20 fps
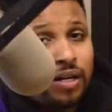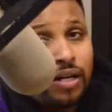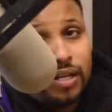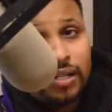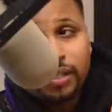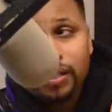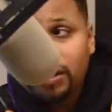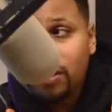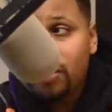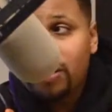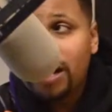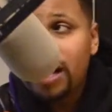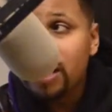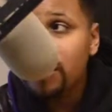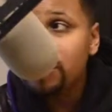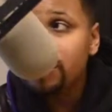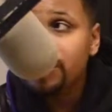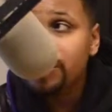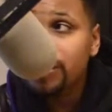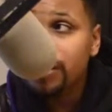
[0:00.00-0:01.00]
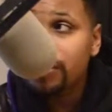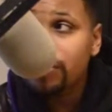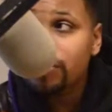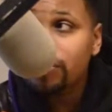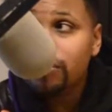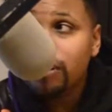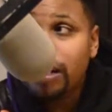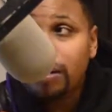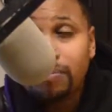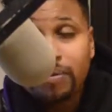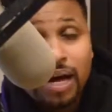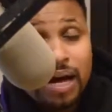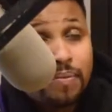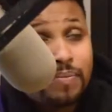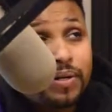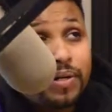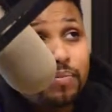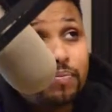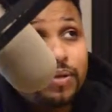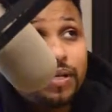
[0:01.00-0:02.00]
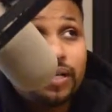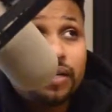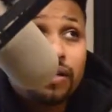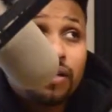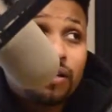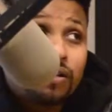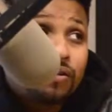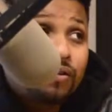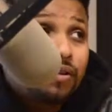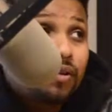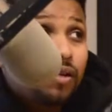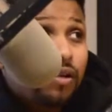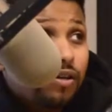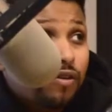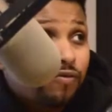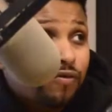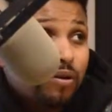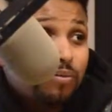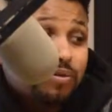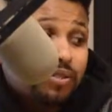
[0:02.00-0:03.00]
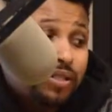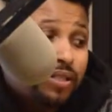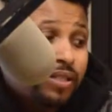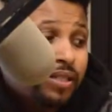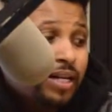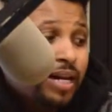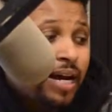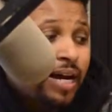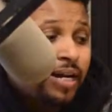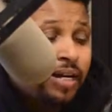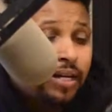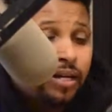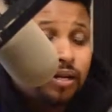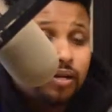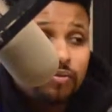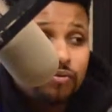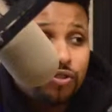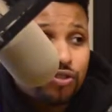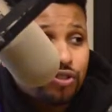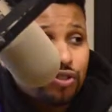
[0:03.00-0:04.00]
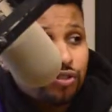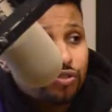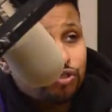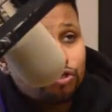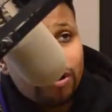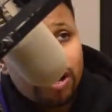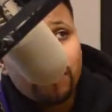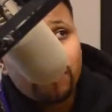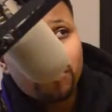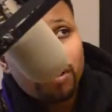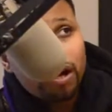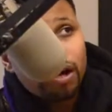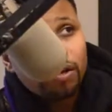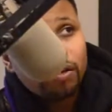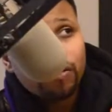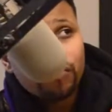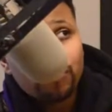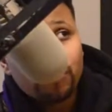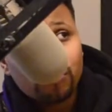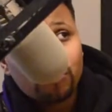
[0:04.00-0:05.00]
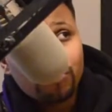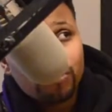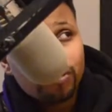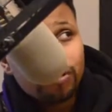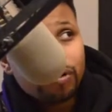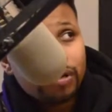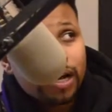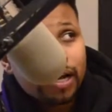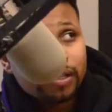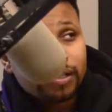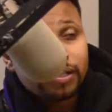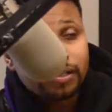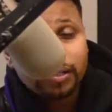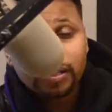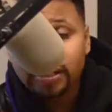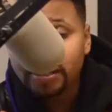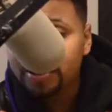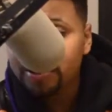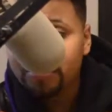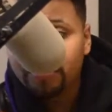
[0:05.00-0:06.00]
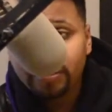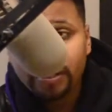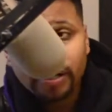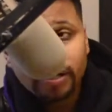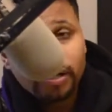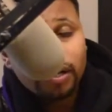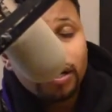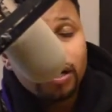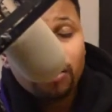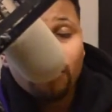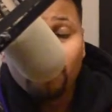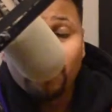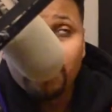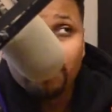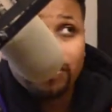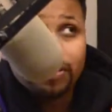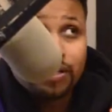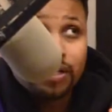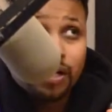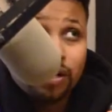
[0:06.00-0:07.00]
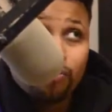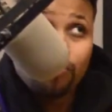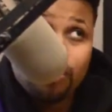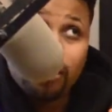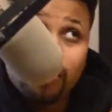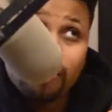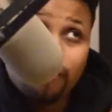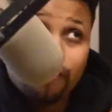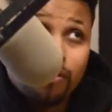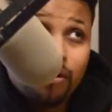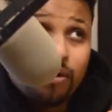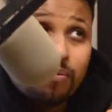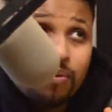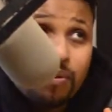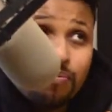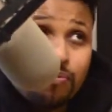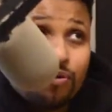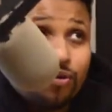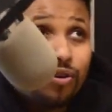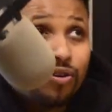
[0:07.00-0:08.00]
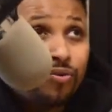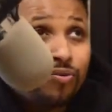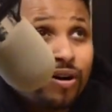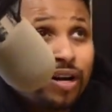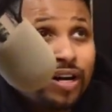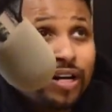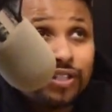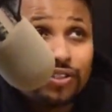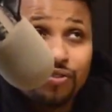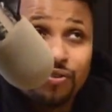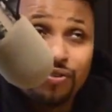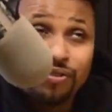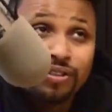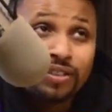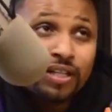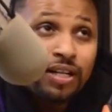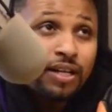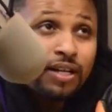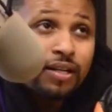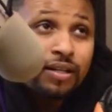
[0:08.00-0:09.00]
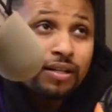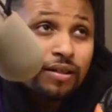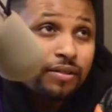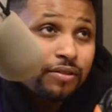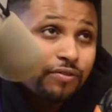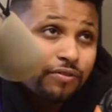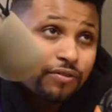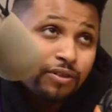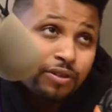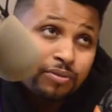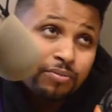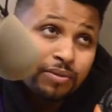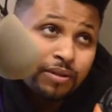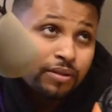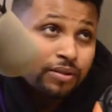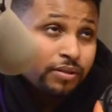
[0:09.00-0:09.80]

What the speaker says: and Ohio in general, and I'm happy to be here from Cincinnati and just travel all over the world, out of the country, and represent where I'm from. I'm born and raised Northside. You feel me?